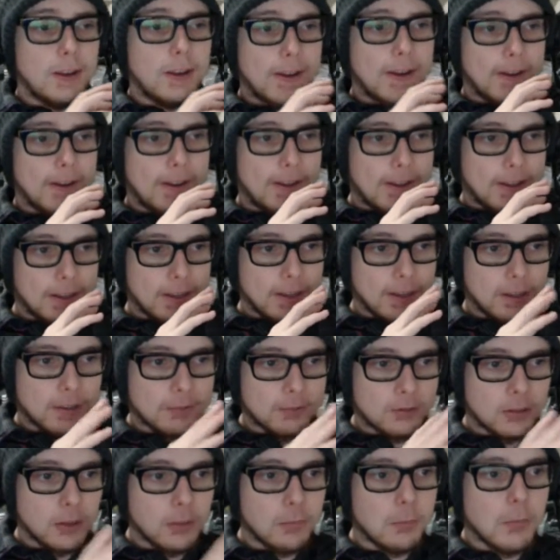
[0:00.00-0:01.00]

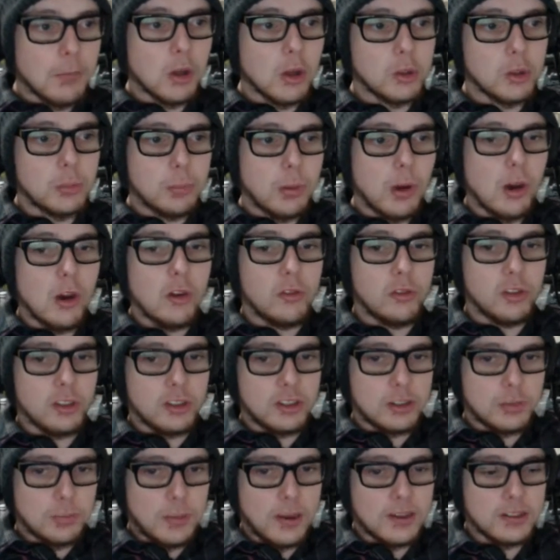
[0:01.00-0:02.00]
the most perfect
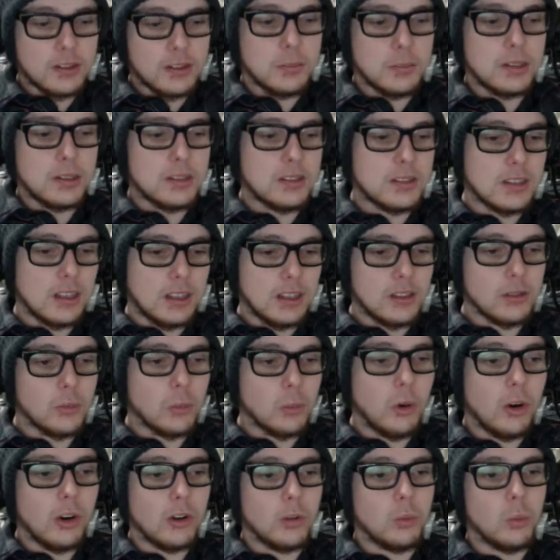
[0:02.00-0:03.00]
specimens that he's
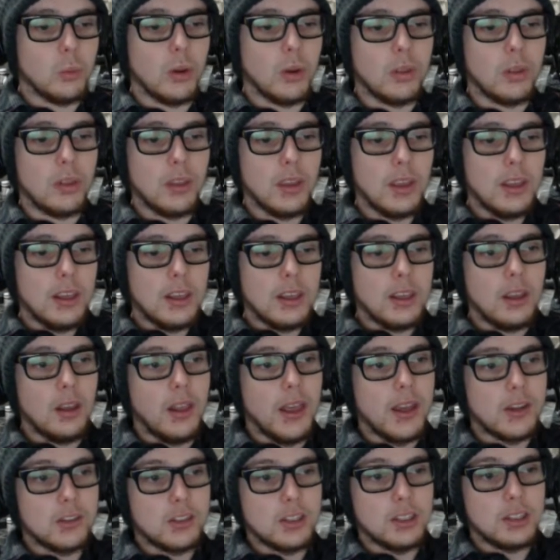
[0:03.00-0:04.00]
worked with. He'll
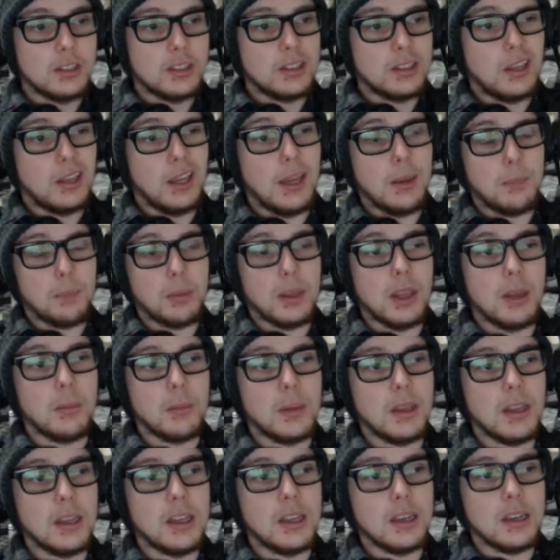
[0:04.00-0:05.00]
actually keep them
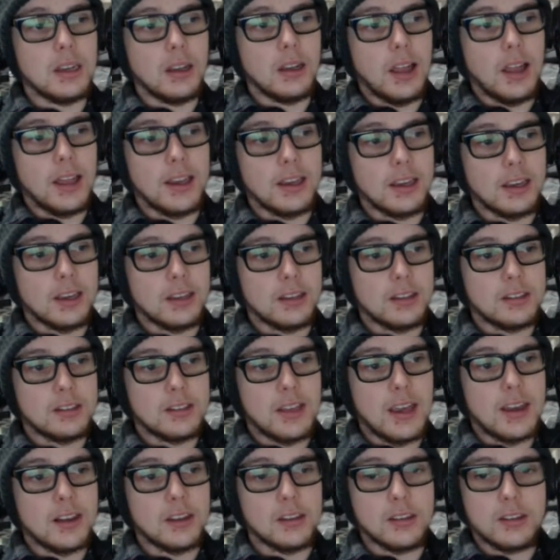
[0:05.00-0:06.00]
in like a
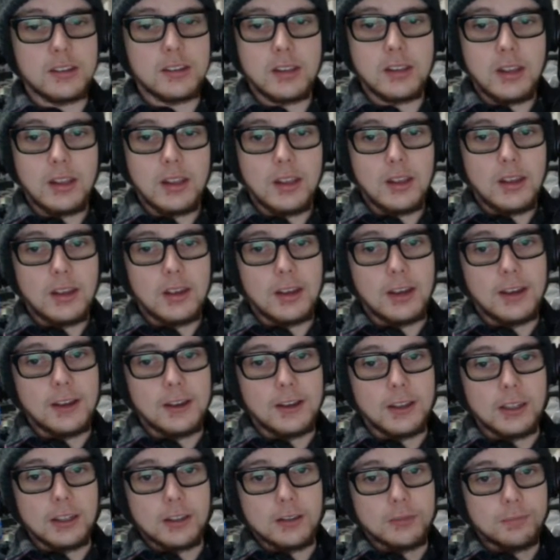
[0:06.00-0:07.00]
status
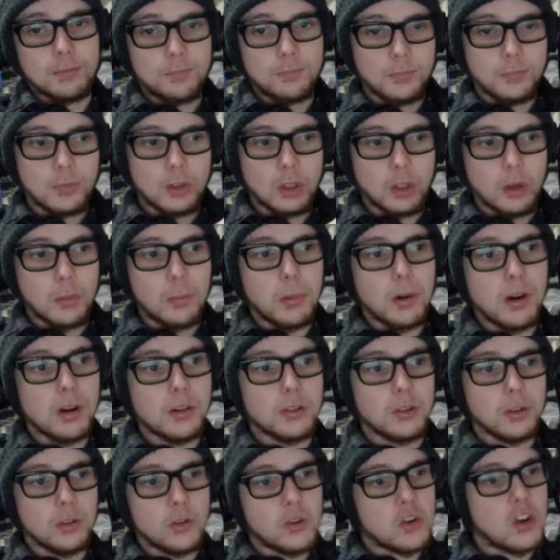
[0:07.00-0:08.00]

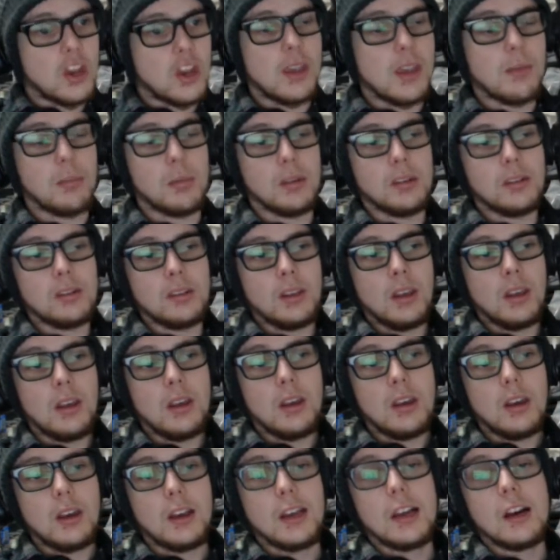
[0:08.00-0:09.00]
pods or chambers
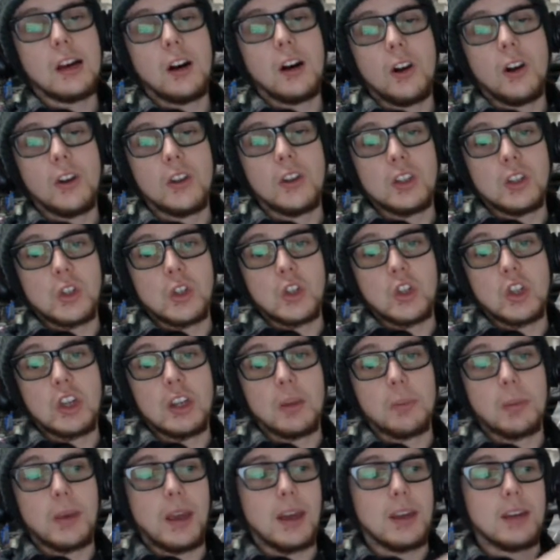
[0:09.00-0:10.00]
on his
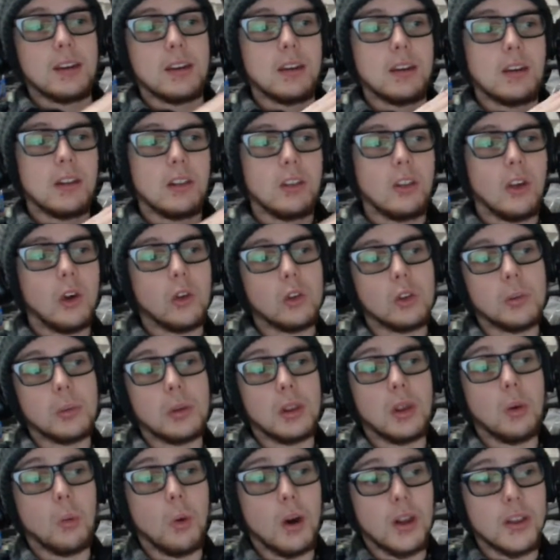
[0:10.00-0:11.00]
ship, and those will be
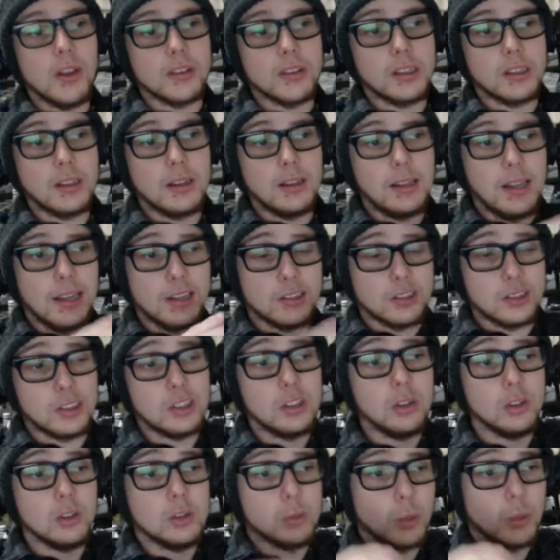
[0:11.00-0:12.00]
the ones that he'll actually
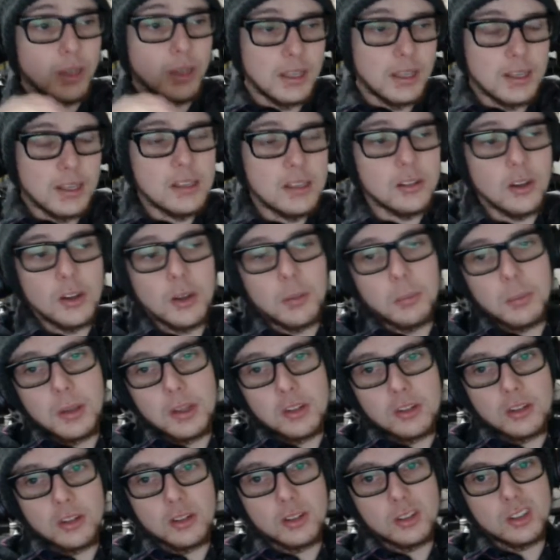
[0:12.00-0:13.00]
use when he's on a
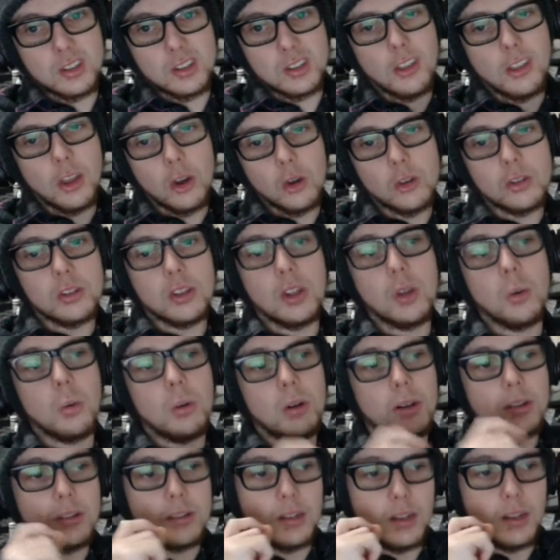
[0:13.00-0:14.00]
mission. Those are the
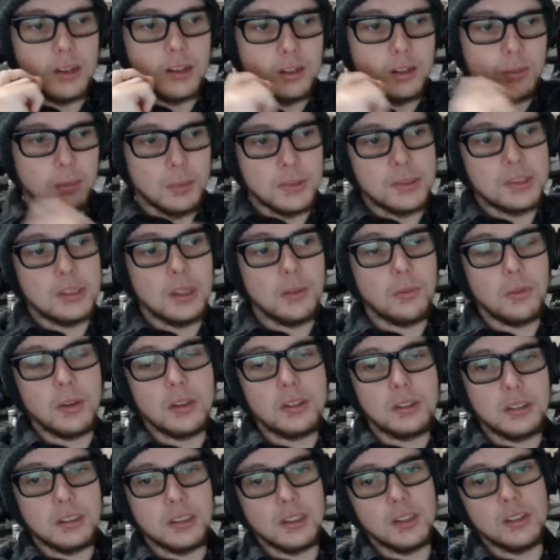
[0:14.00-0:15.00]
ones that are
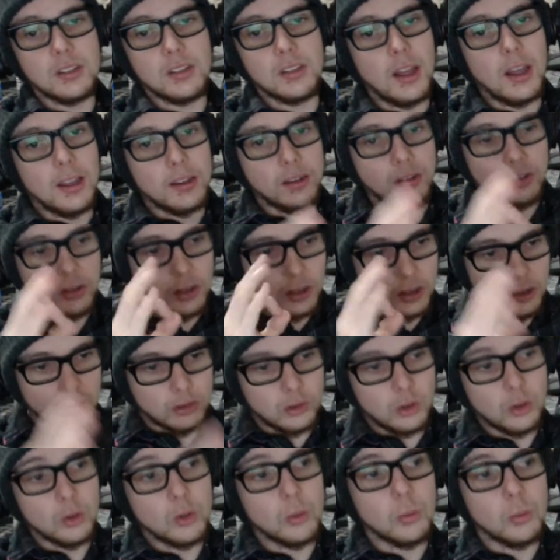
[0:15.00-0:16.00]
specifically designed
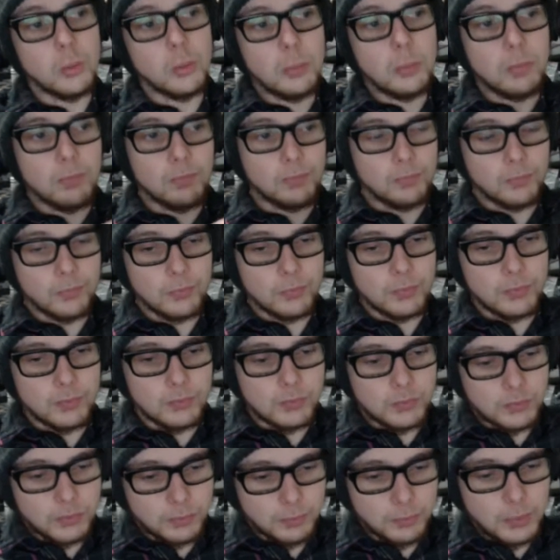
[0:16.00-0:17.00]
to
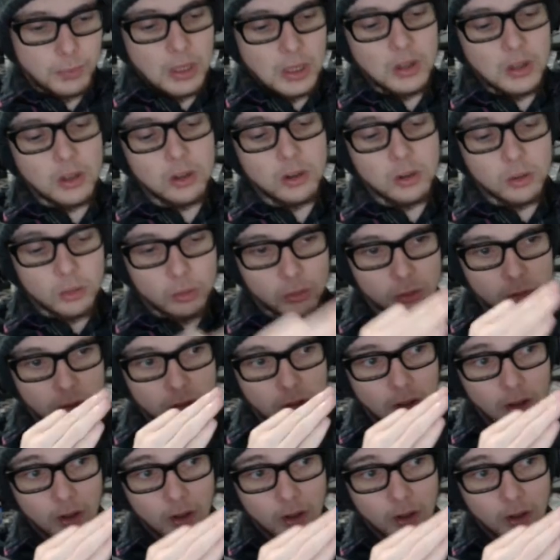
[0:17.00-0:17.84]
be used